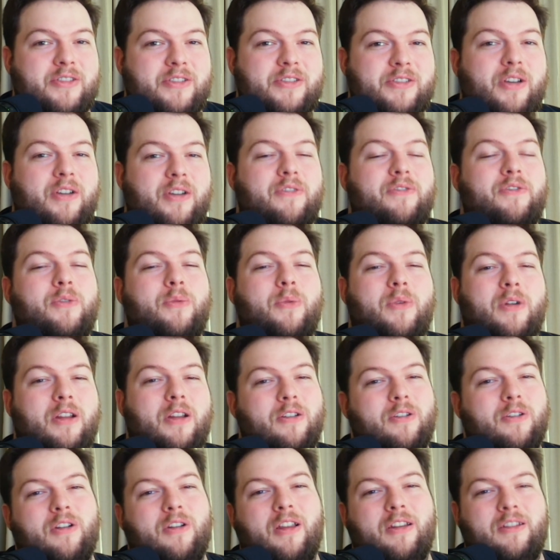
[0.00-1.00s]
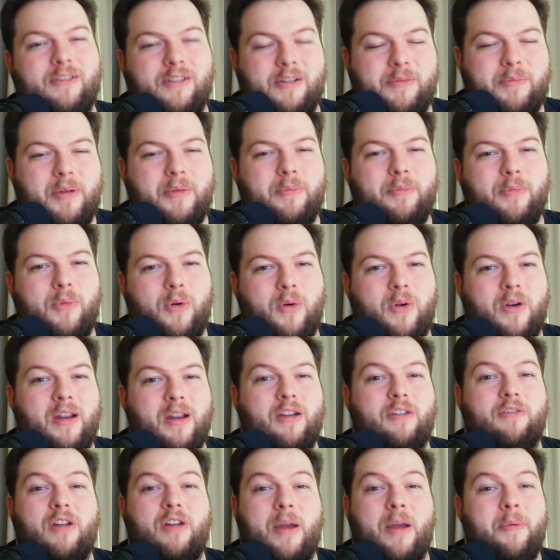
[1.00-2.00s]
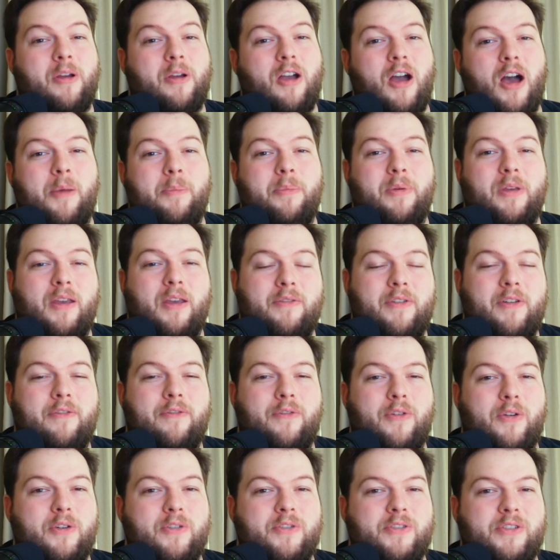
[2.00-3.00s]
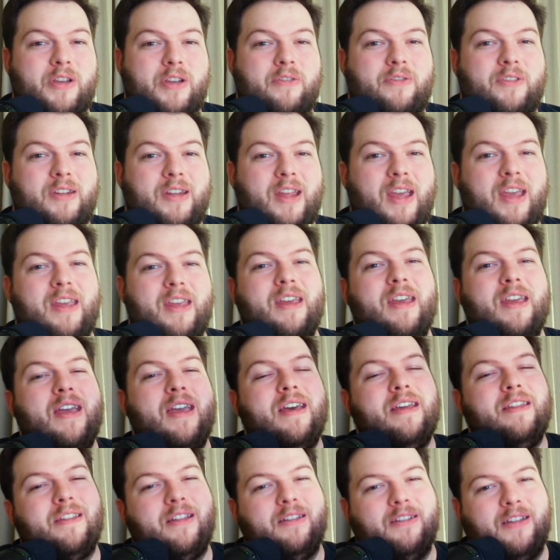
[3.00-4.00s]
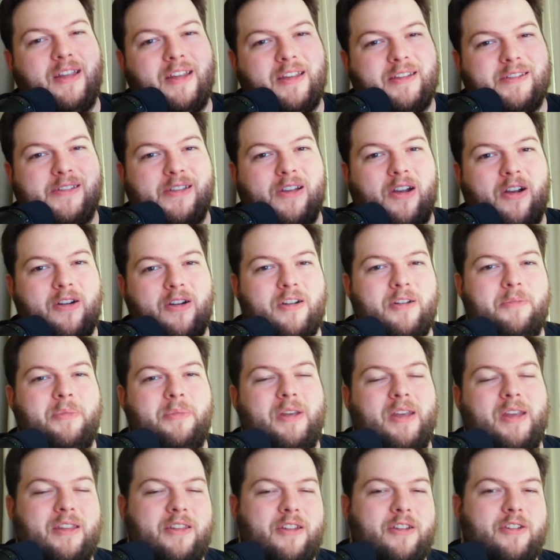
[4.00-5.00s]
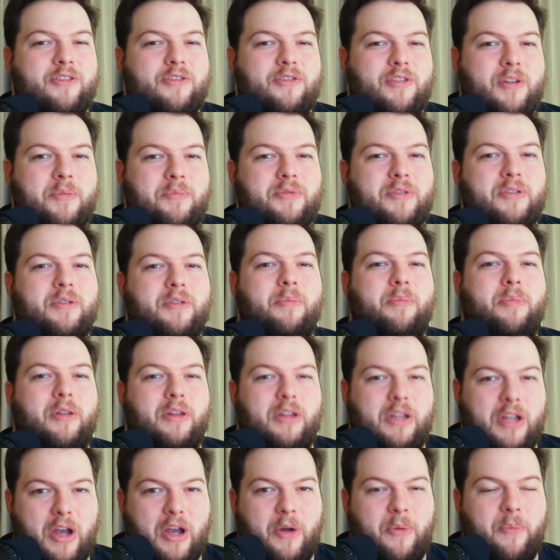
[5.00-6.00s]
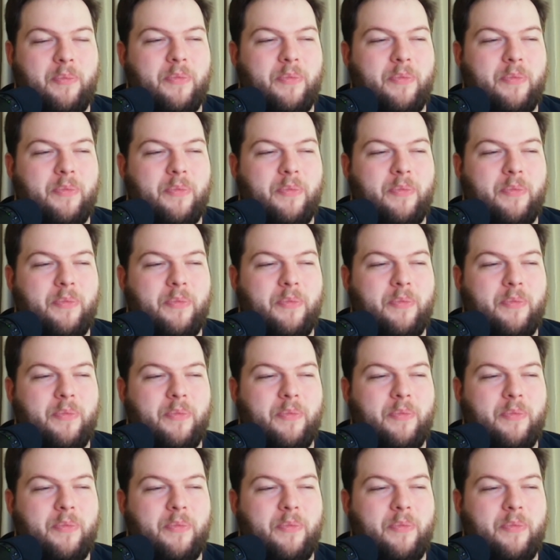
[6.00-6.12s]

So if you want to learn a little bit more and grab a copy of it for yourself today, the links are going to be in the description below.